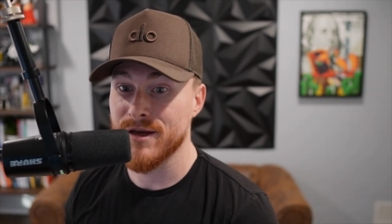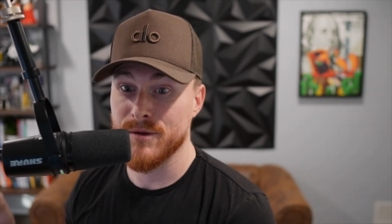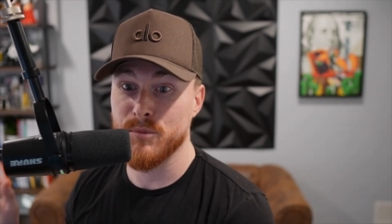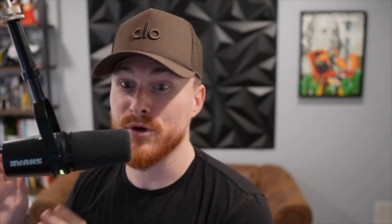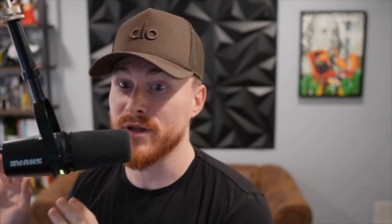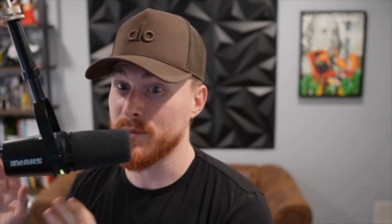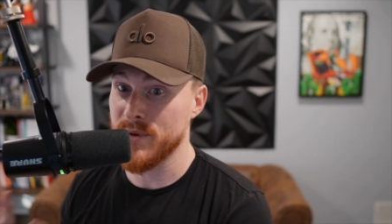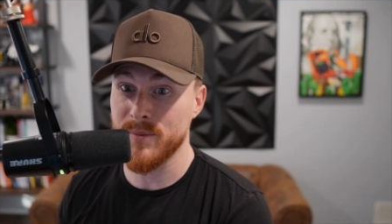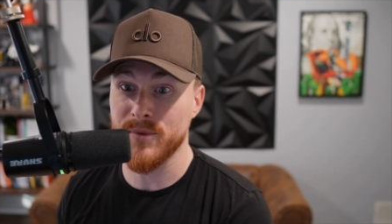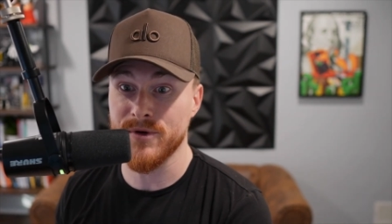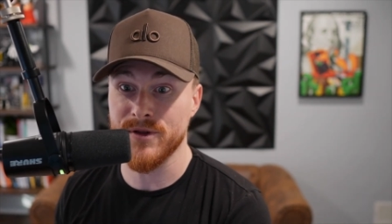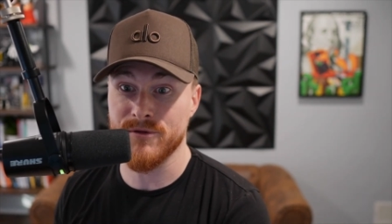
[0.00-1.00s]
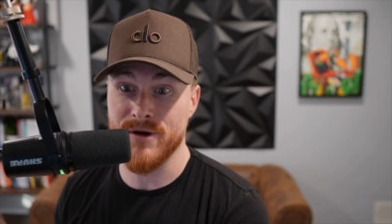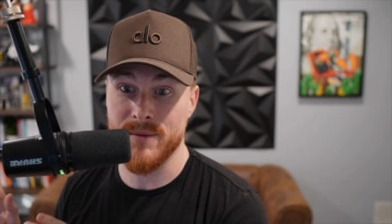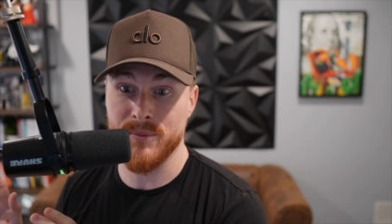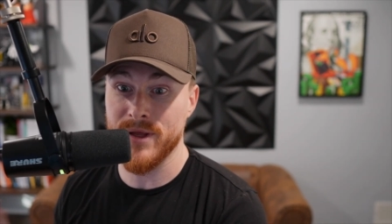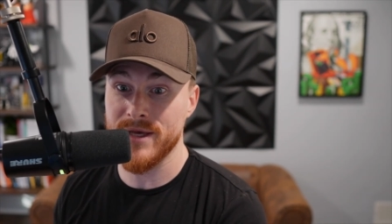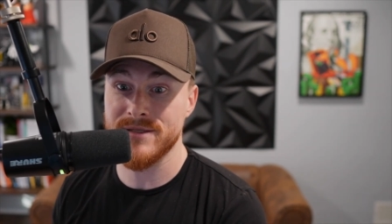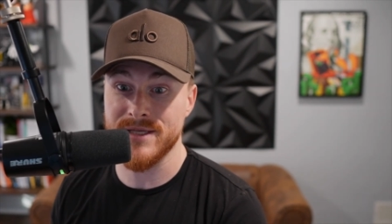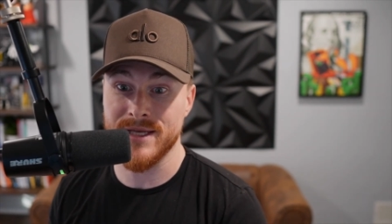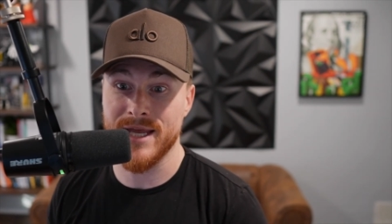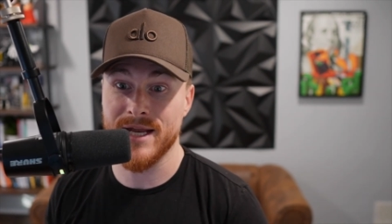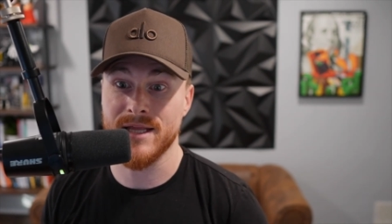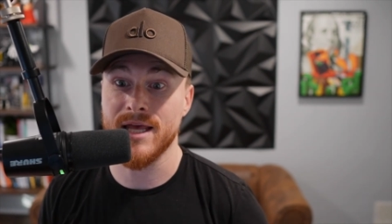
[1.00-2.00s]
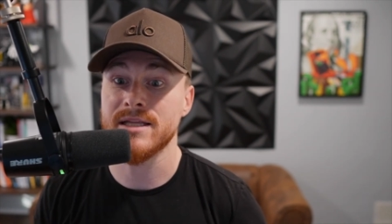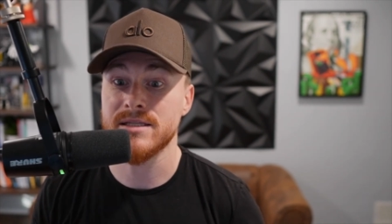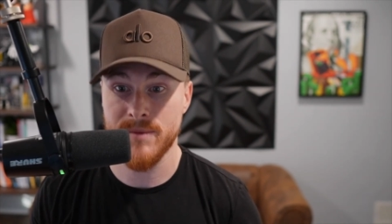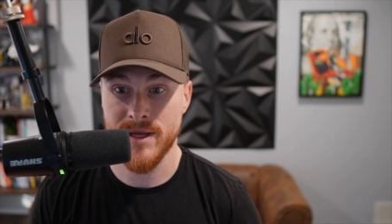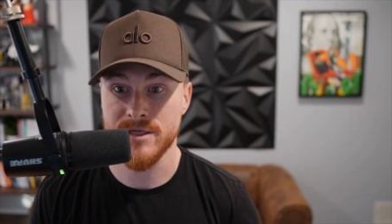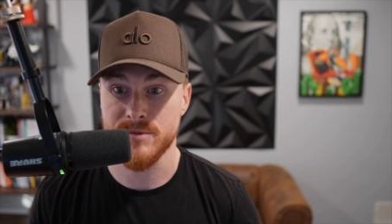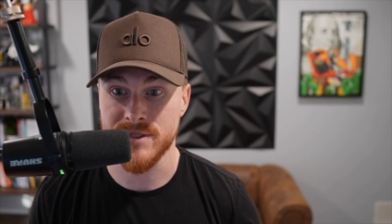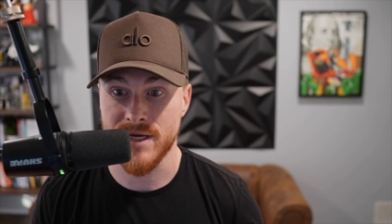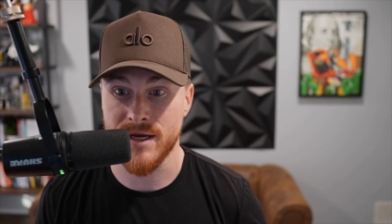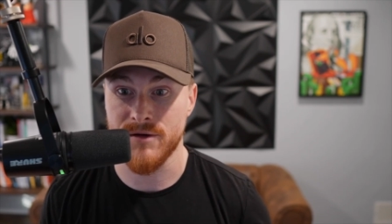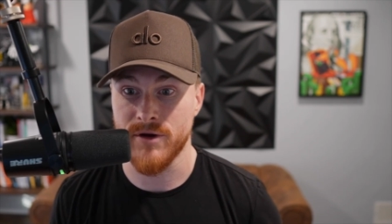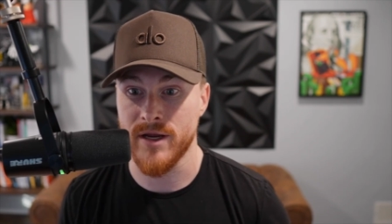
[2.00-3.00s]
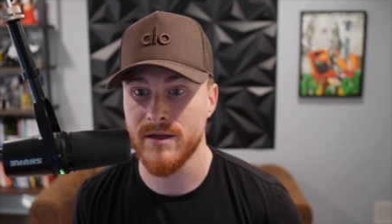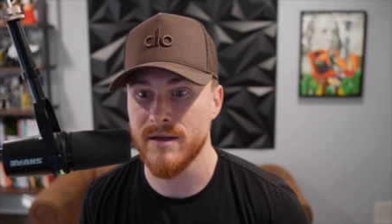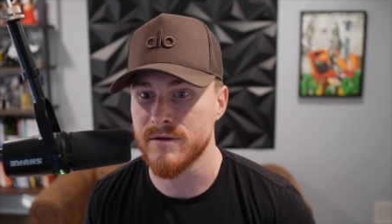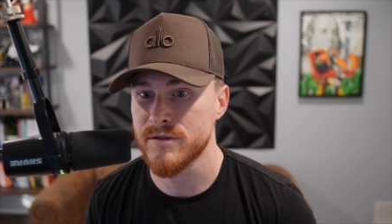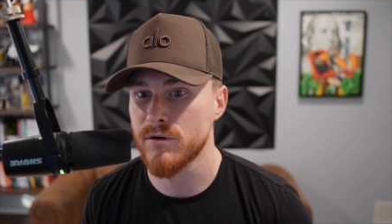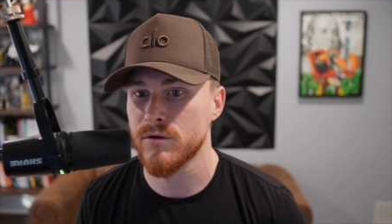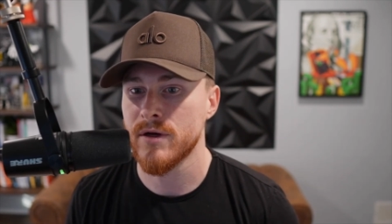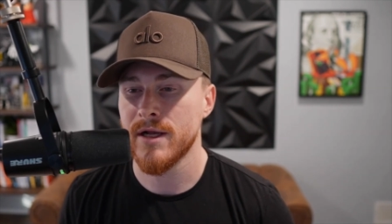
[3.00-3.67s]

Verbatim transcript: putting the people in the right place and getting, it's the management side, right? And so